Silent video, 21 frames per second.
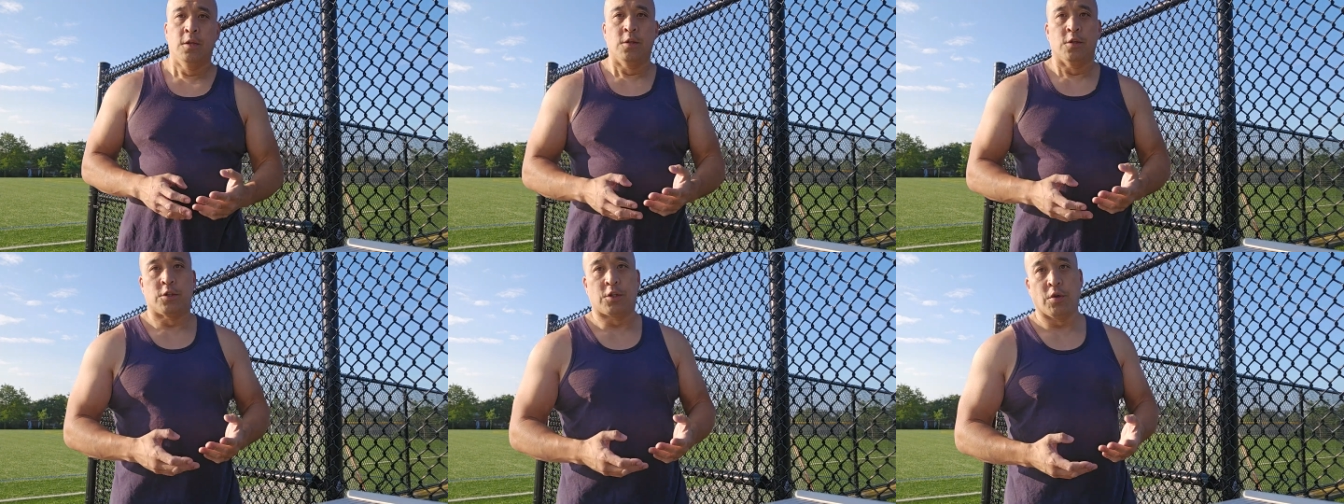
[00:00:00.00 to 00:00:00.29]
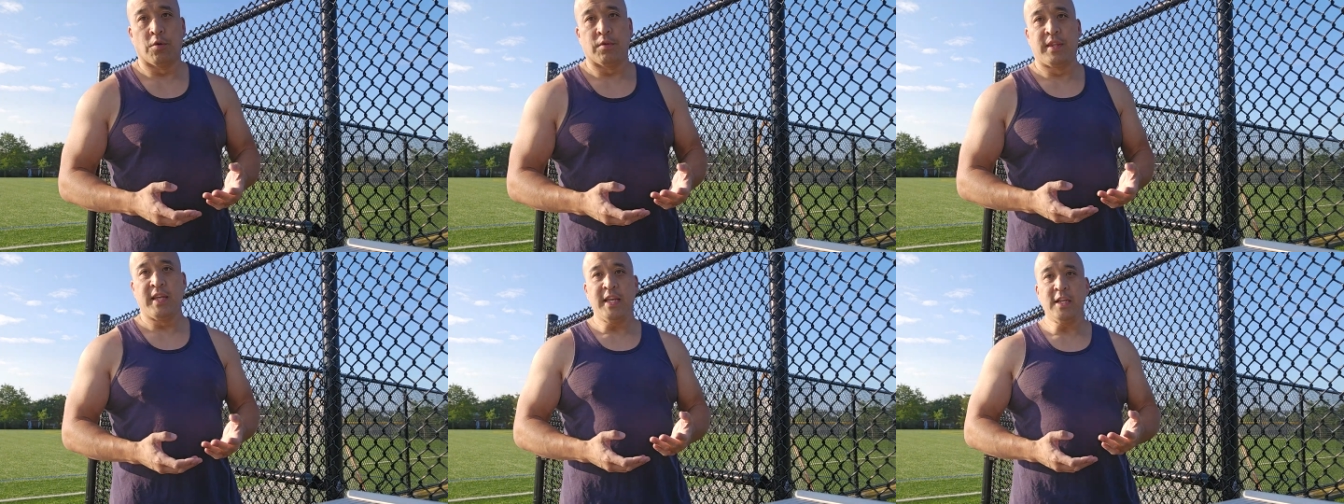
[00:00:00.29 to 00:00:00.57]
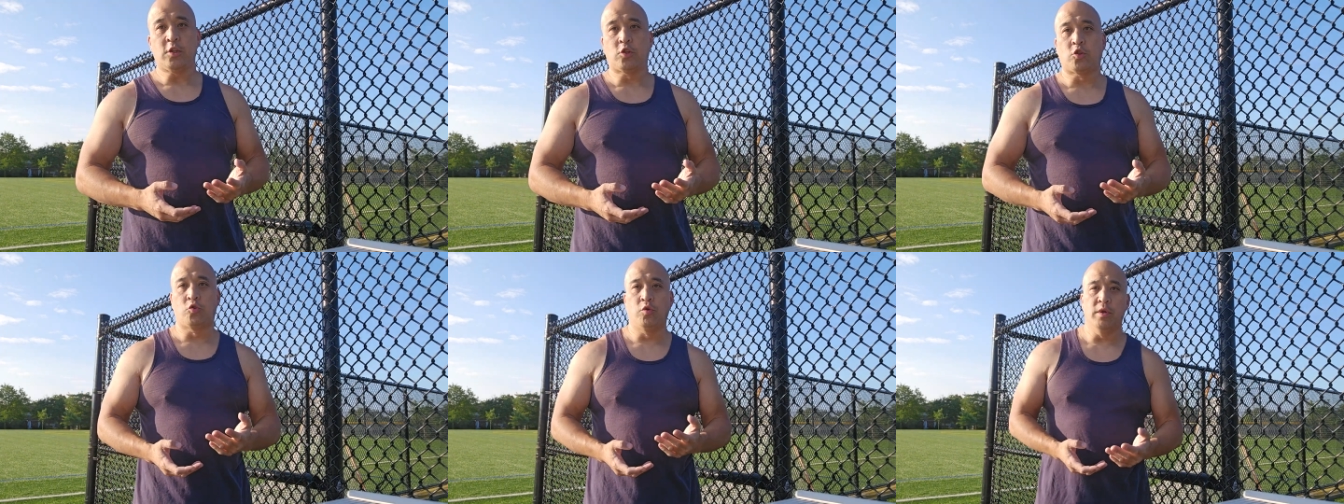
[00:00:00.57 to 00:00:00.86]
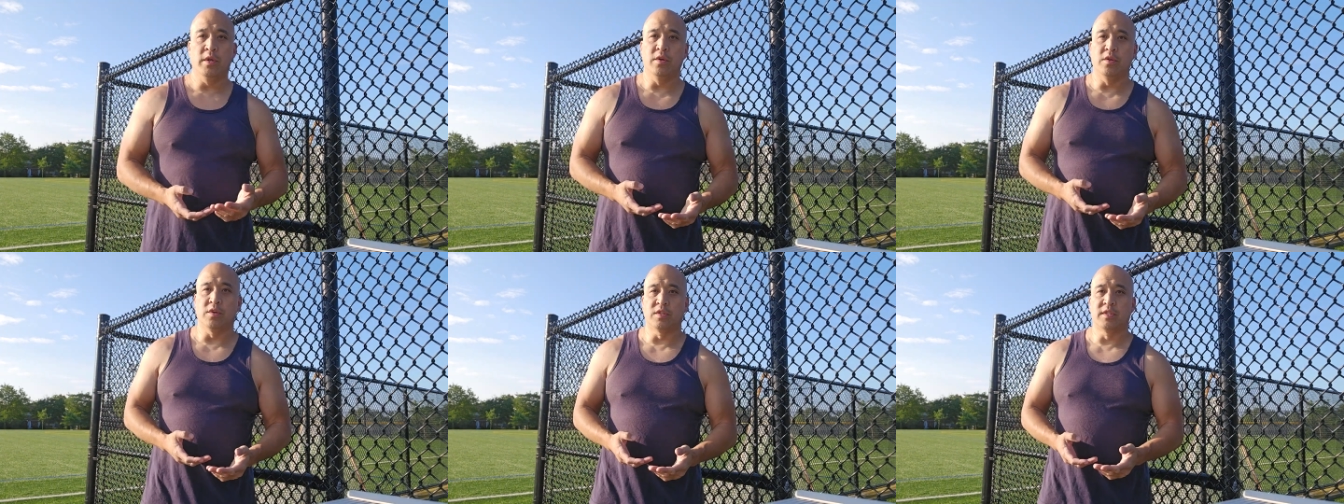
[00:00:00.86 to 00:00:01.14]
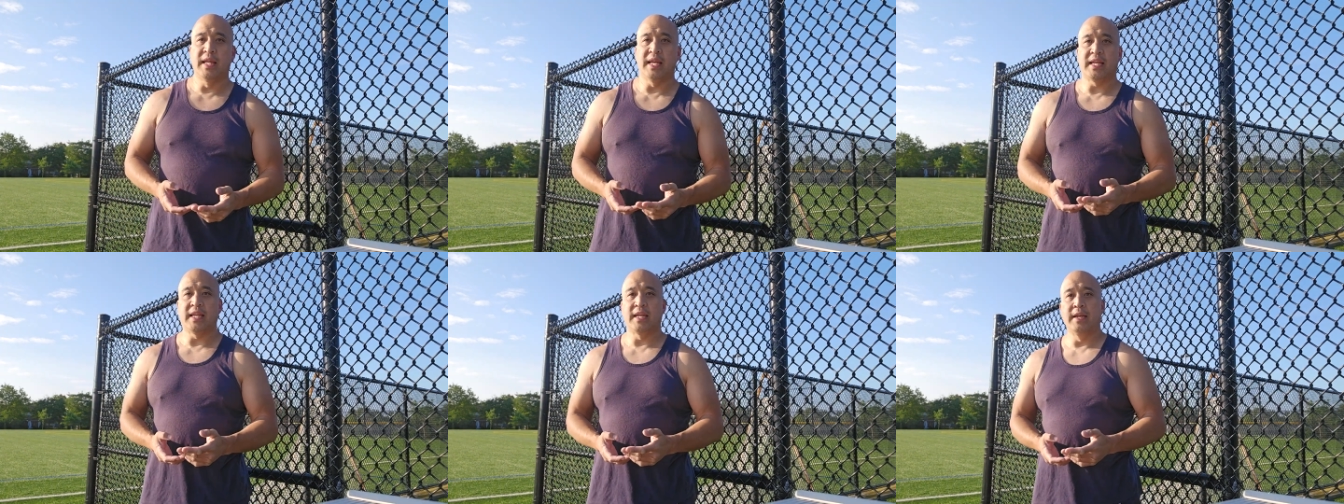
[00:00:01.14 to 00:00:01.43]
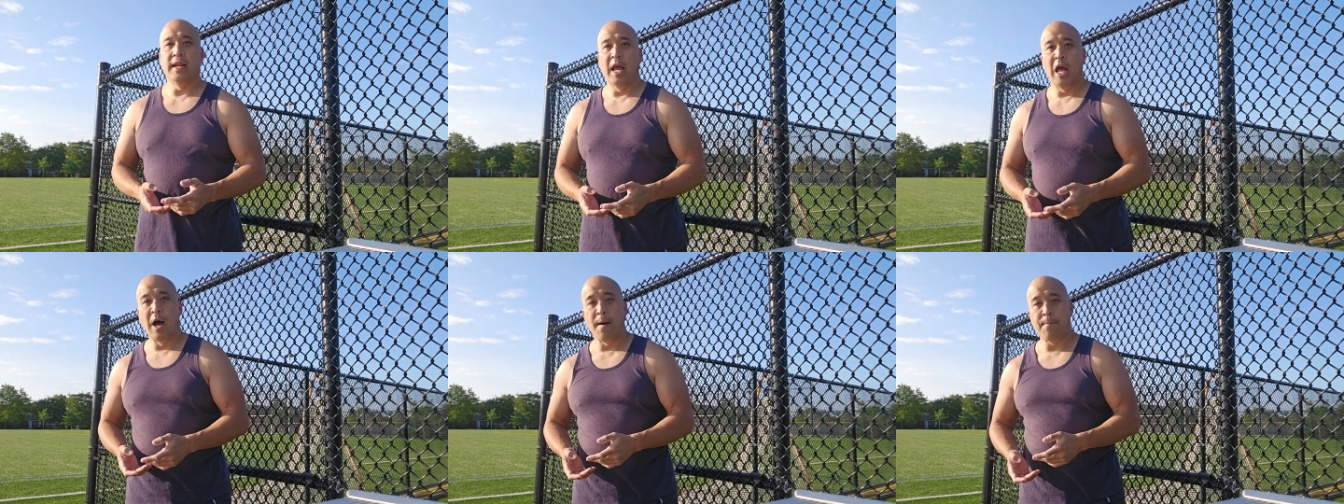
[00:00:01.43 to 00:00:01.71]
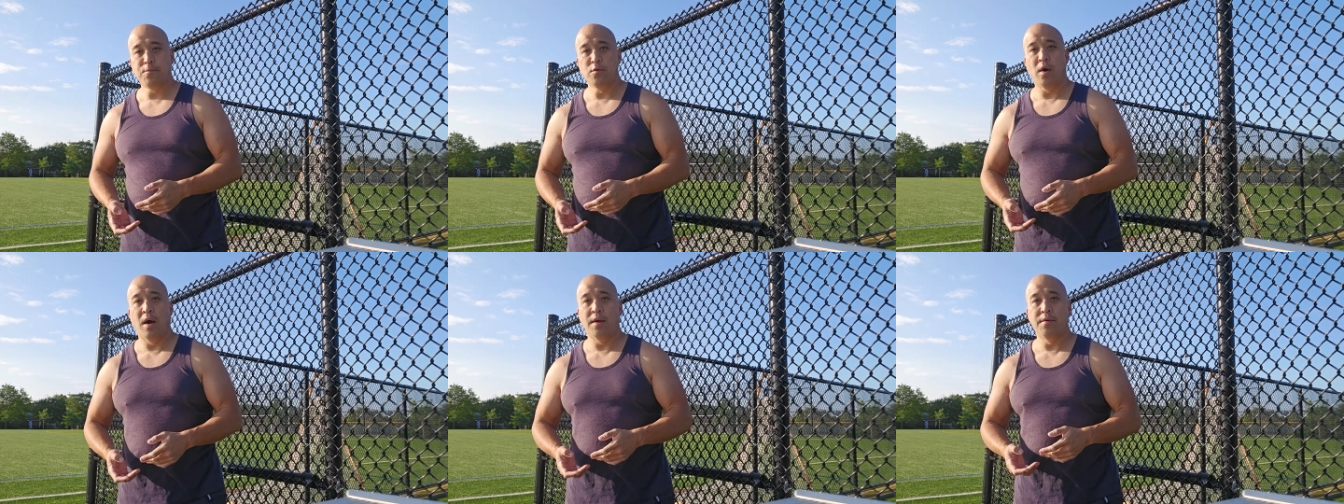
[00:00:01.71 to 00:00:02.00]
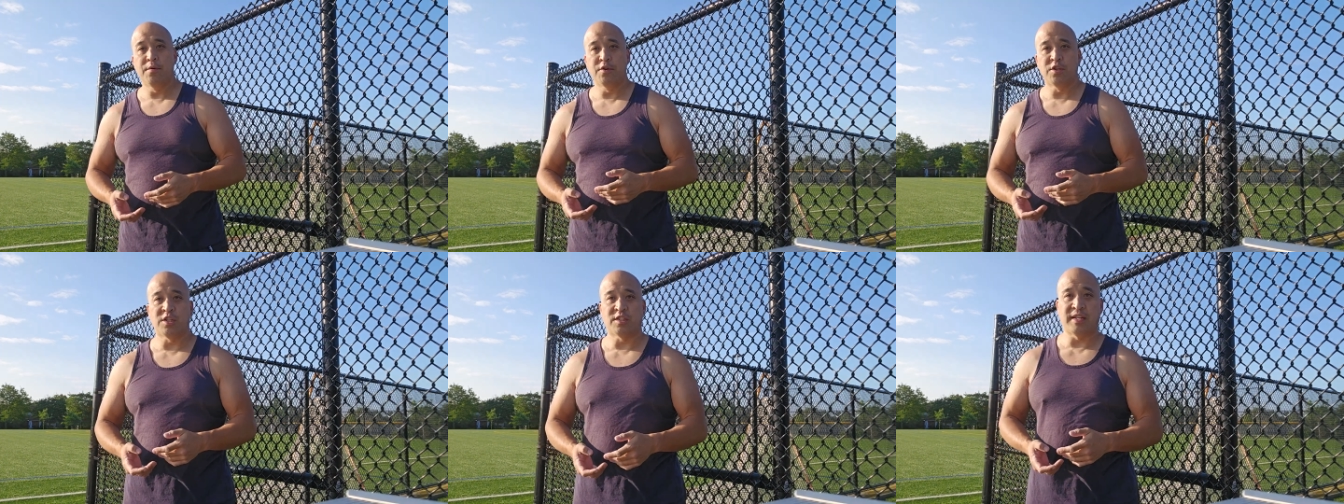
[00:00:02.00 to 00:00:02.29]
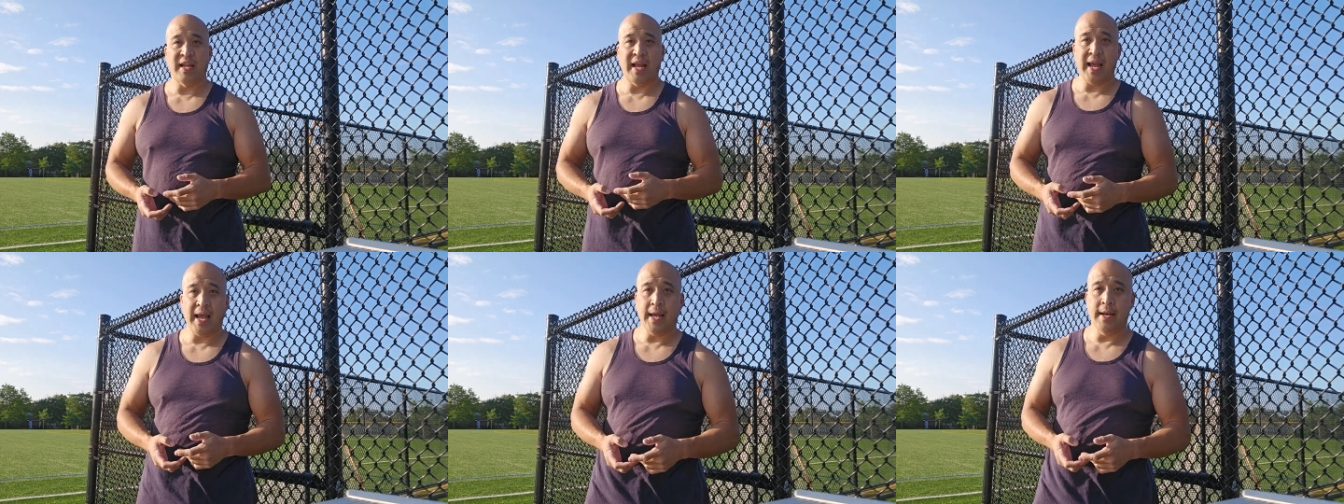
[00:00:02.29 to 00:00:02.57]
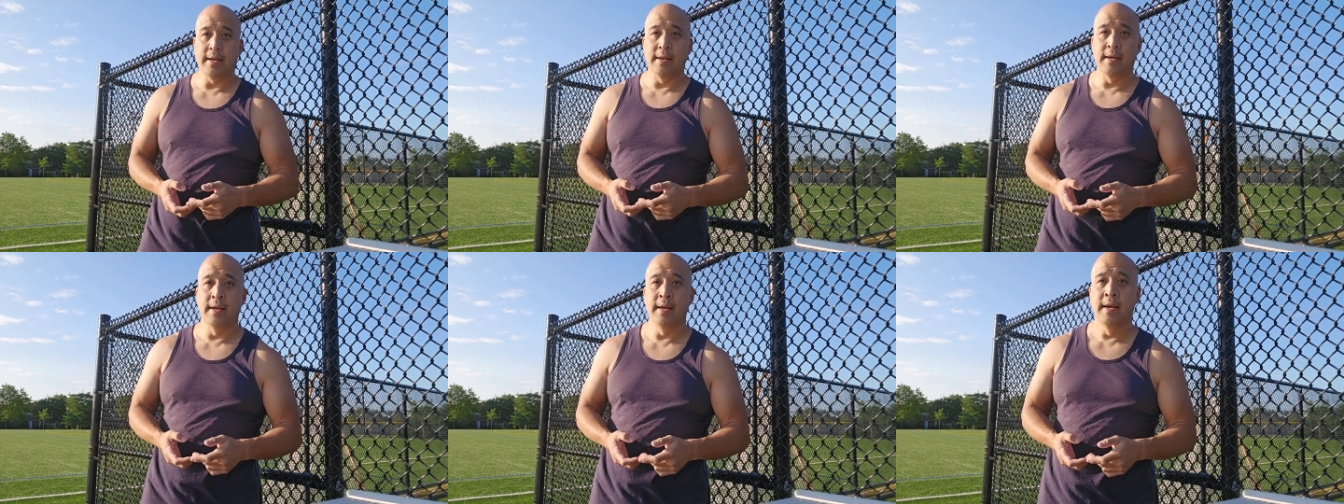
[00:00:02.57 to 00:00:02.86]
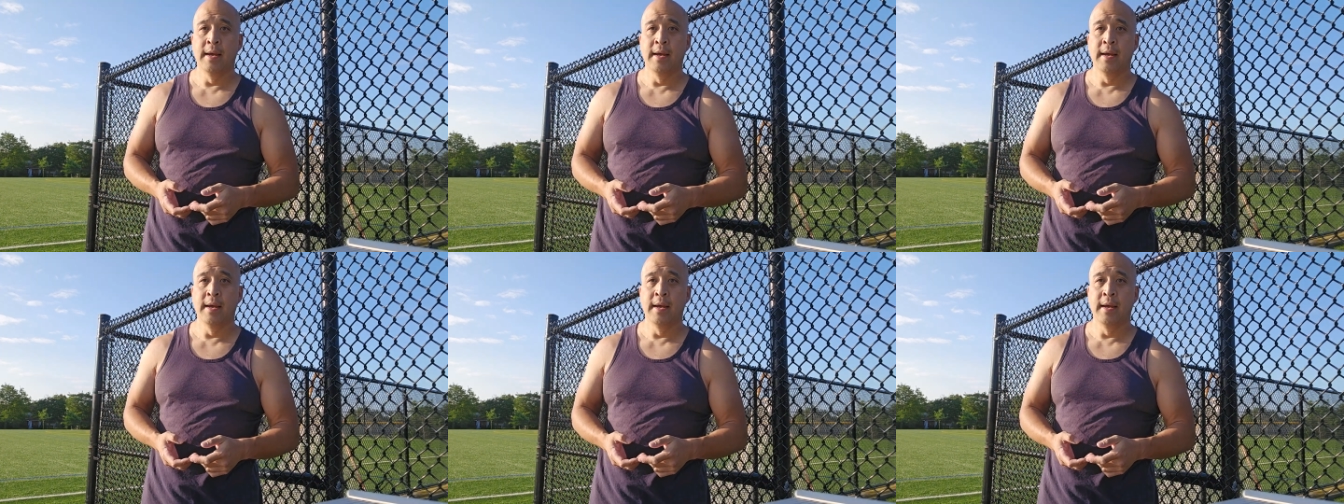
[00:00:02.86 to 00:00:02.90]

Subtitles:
So these drills, they can help you understand